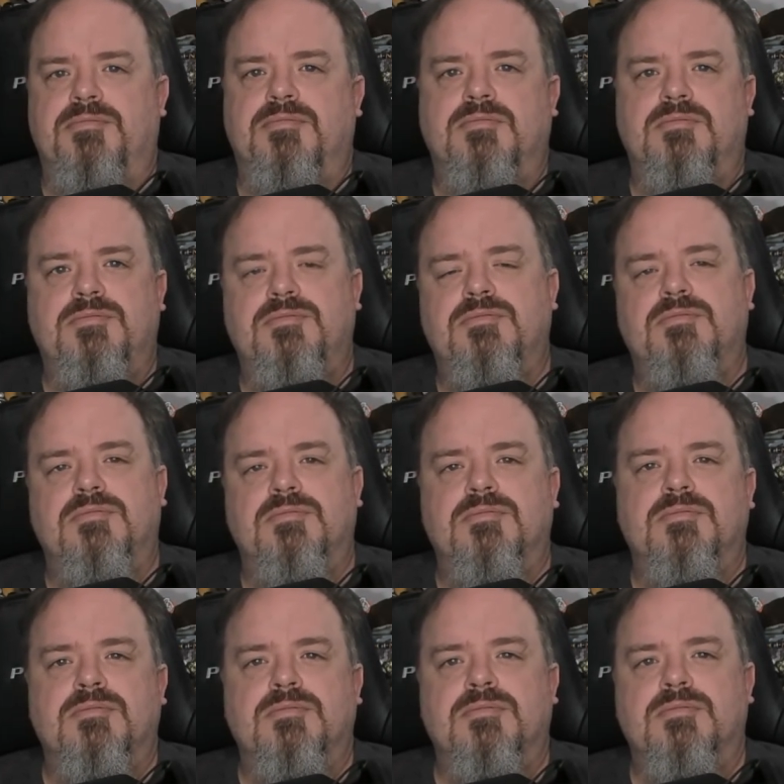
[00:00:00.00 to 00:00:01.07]

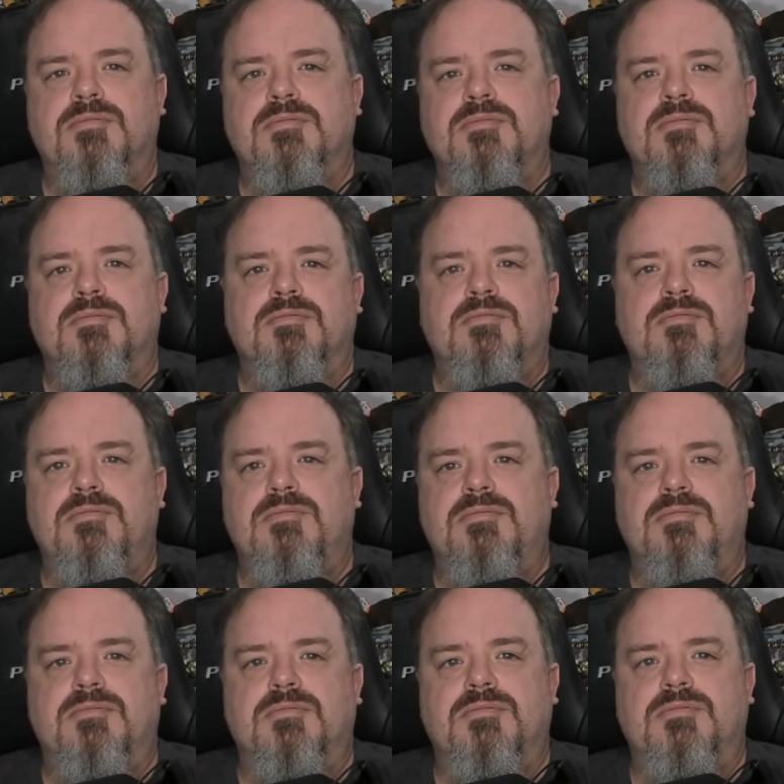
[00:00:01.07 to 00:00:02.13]

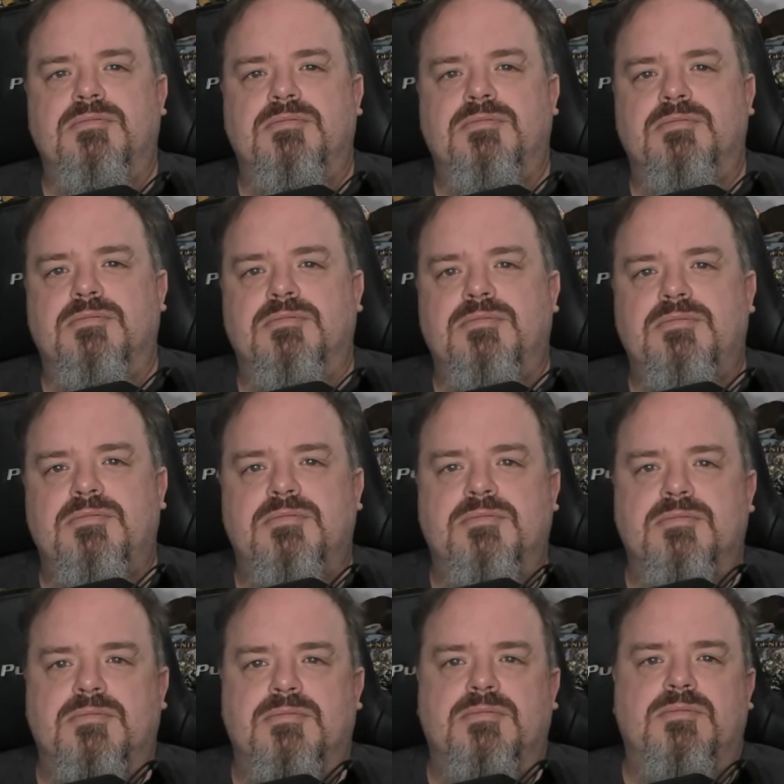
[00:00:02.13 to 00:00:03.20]

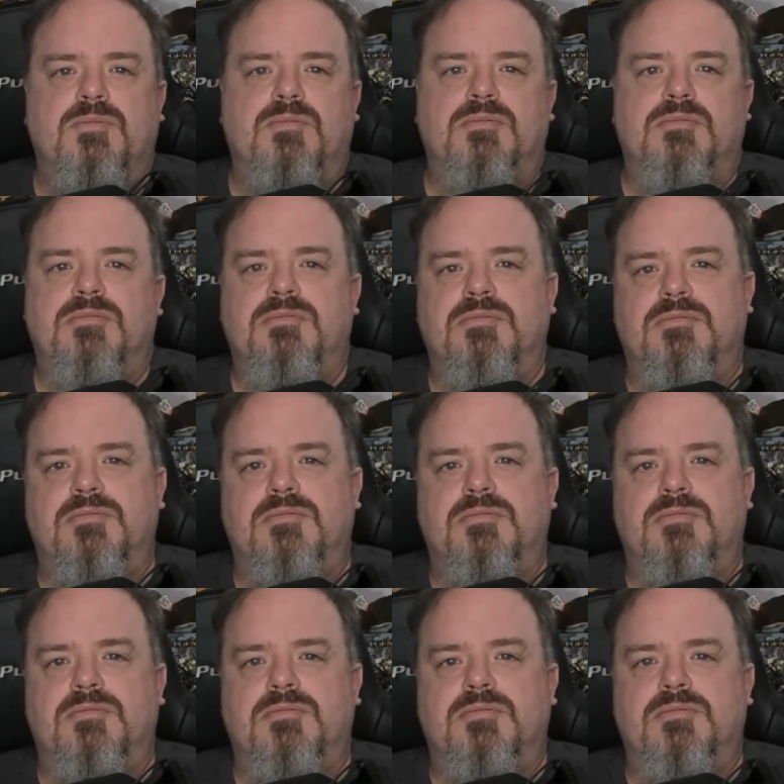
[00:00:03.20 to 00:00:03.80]
The person shown says nothing.